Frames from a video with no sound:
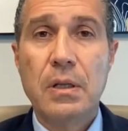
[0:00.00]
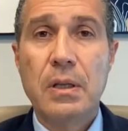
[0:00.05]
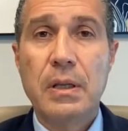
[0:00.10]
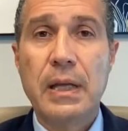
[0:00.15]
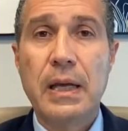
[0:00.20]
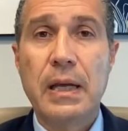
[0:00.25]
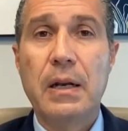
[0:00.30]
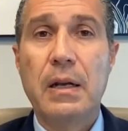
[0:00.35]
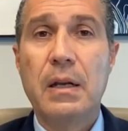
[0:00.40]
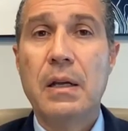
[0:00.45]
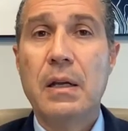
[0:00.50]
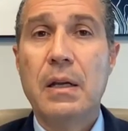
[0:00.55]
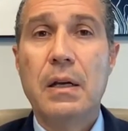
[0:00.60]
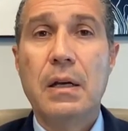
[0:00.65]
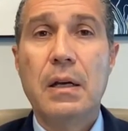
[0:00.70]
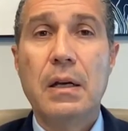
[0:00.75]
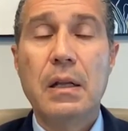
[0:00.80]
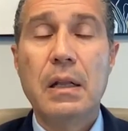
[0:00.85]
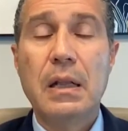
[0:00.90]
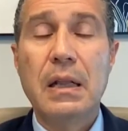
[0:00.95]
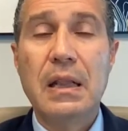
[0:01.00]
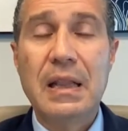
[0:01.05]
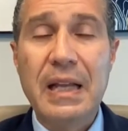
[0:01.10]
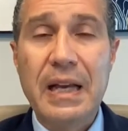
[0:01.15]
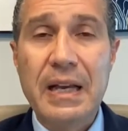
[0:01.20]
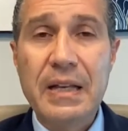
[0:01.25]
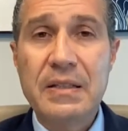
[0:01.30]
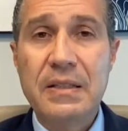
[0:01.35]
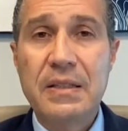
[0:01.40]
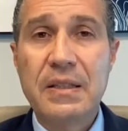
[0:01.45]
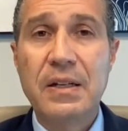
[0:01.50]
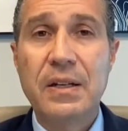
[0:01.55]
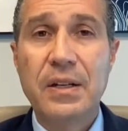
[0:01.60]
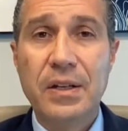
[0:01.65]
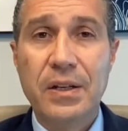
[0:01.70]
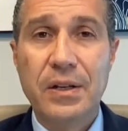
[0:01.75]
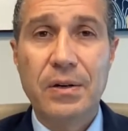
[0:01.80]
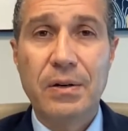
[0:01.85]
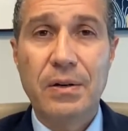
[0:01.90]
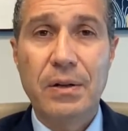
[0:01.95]
that less than a
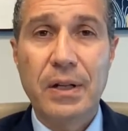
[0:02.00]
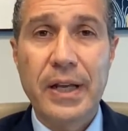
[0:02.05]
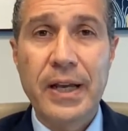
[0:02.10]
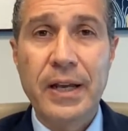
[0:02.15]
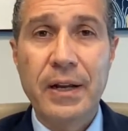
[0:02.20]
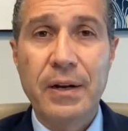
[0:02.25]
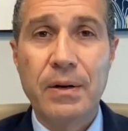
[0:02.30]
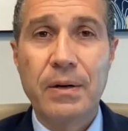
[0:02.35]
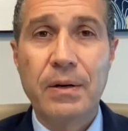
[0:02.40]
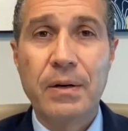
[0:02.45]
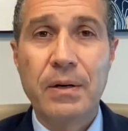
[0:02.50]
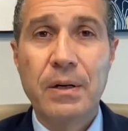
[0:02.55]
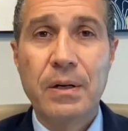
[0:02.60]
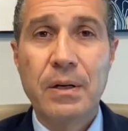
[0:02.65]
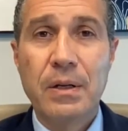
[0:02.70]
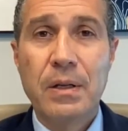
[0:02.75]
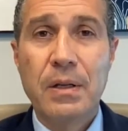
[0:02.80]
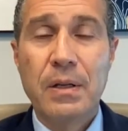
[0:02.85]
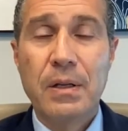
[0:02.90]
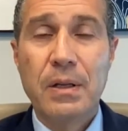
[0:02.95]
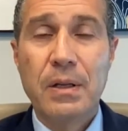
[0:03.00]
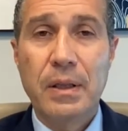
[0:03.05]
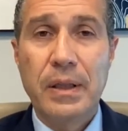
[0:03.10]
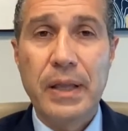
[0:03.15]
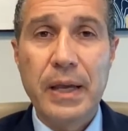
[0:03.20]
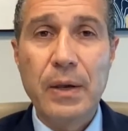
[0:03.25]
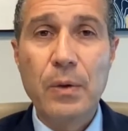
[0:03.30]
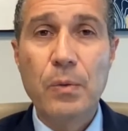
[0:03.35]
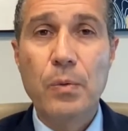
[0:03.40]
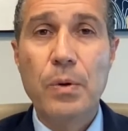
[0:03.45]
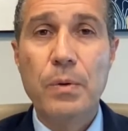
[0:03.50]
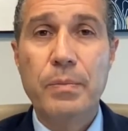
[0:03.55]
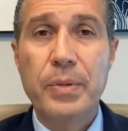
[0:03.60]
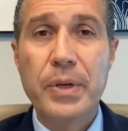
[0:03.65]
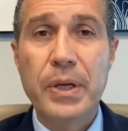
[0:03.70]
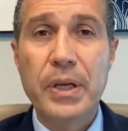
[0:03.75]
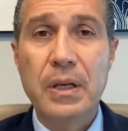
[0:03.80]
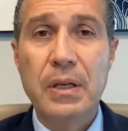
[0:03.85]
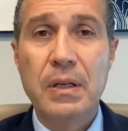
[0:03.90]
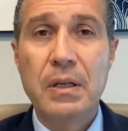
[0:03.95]
year later they would
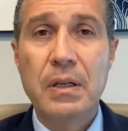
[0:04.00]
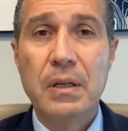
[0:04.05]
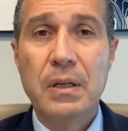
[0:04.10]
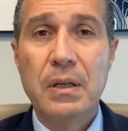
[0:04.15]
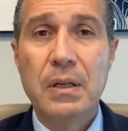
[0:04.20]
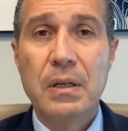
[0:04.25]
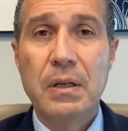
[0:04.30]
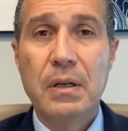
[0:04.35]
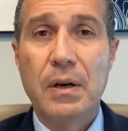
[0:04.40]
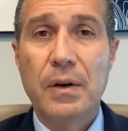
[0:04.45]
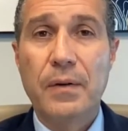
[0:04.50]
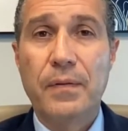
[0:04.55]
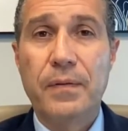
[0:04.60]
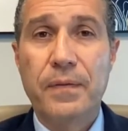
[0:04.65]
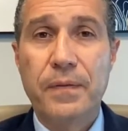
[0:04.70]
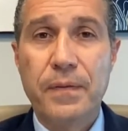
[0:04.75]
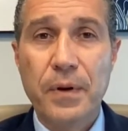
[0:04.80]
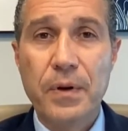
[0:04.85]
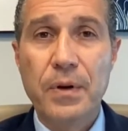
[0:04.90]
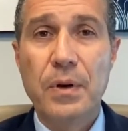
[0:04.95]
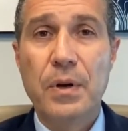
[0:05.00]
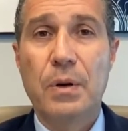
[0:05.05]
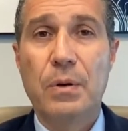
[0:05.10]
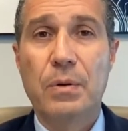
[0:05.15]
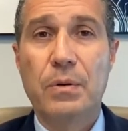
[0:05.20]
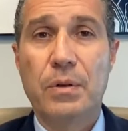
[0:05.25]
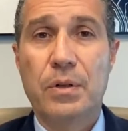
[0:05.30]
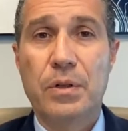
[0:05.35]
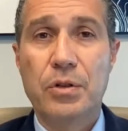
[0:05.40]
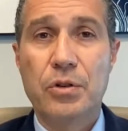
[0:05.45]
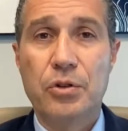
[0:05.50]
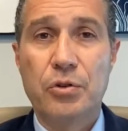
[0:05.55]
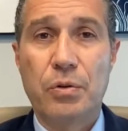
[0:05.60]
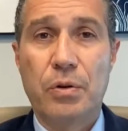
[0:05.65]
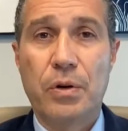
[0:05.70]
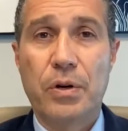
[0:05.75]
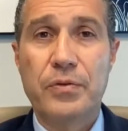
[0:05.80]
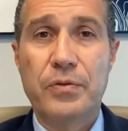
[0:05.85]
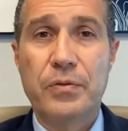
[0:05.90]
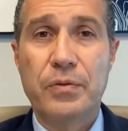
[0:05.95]
be a footnote to
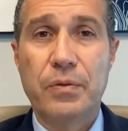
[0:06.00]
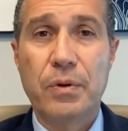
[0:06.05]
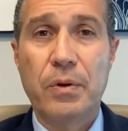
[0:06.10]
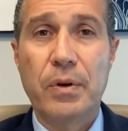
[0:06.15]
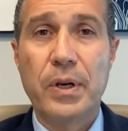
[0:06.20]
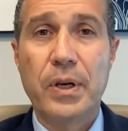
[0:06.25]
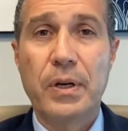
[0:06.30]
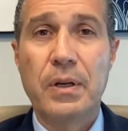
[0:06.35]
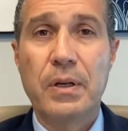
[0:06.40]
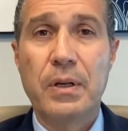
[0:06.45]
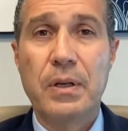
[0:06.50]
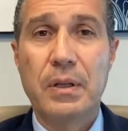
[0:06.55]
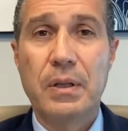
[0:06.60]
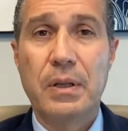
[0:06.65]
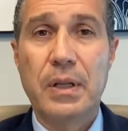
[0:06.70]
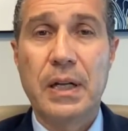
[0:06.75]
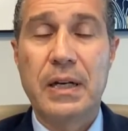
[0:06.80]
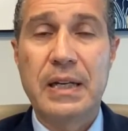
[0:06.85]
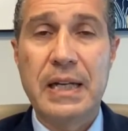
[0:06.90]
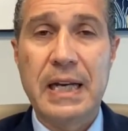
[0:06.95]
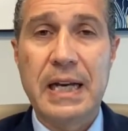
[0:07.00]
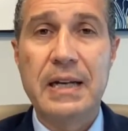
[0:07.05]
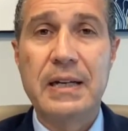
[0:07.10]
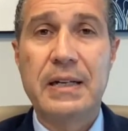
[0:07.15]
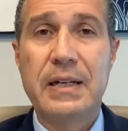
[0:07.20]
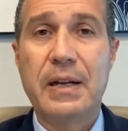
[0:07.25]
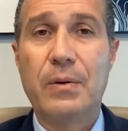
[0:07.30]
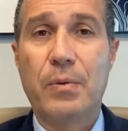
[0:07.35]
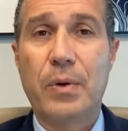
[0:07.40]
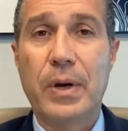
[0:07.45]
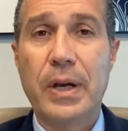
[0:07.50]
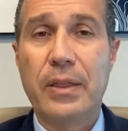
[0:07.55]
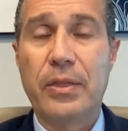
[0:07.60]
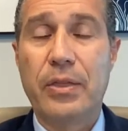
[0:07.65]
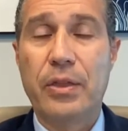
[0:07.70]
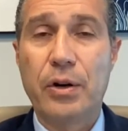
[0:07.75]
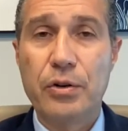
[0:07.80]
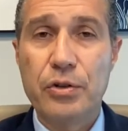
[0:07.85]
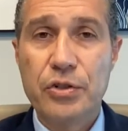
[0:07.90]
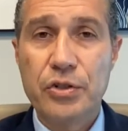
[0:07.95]
George Floyd that Daunte Wright,
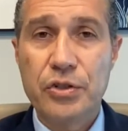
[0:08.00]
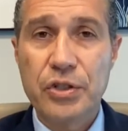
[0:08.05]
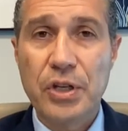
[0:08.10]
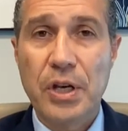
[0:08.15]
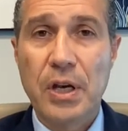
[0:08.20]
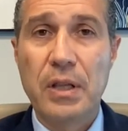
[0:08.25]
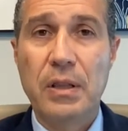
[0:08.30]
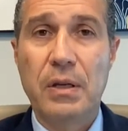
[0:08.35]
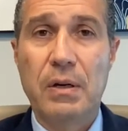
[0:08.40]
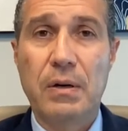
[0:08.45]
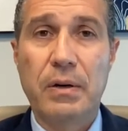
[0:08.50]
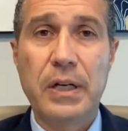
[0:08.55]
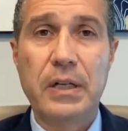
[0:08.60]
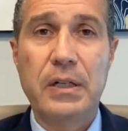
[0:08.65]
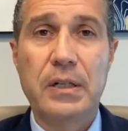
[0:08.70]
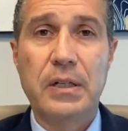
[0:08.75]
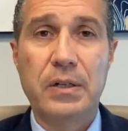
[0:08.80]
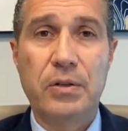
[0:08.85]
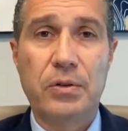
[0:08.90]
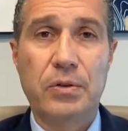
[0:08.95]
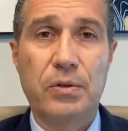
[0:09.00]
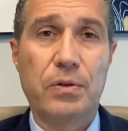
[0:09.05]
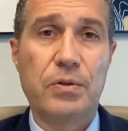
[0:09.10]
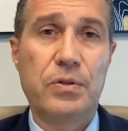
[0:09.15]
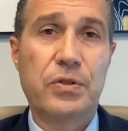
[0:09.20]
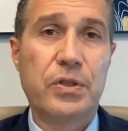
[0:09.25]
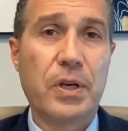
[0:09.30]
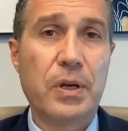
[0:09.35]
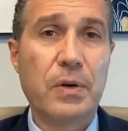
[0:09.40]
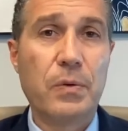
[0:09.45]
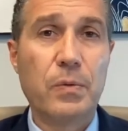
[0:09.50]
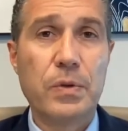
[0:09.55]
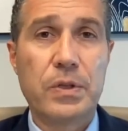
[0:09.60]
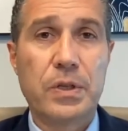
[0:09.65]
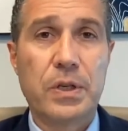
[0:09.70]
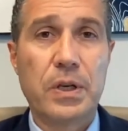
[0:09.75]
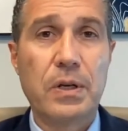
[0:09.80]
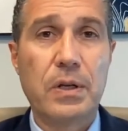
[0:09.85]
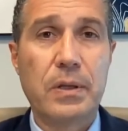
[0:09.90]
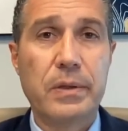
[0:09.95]
their son, their 18 year old son,
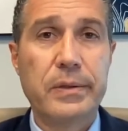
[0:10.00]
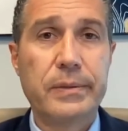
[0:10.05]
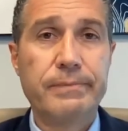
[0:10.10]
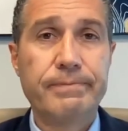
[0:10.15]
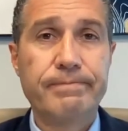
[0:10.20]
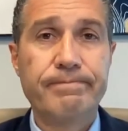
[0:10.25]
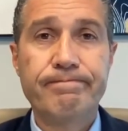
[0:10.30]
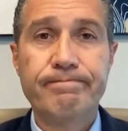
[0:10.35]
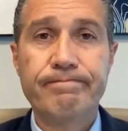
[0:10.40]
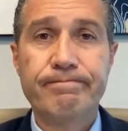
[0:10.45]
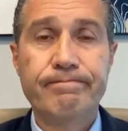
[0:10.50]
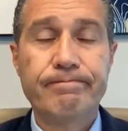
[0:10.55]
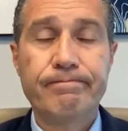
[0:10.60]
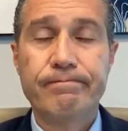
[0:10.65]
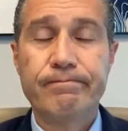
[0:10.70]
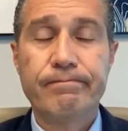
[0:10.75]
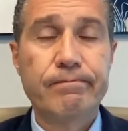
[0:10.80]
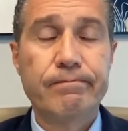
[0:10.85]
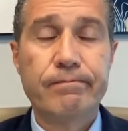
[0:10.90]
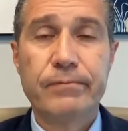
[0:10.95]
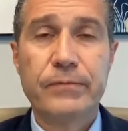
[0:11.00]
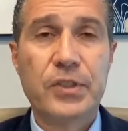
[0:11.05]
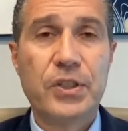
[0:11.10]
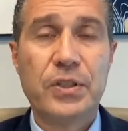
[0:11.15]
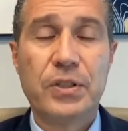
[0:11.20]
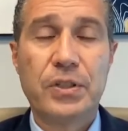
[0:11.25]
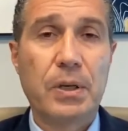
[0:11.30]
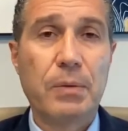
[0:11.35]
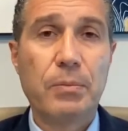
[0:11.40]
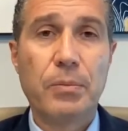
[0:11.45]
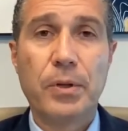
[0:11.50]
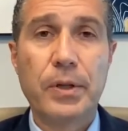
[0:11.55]
was killed. It's just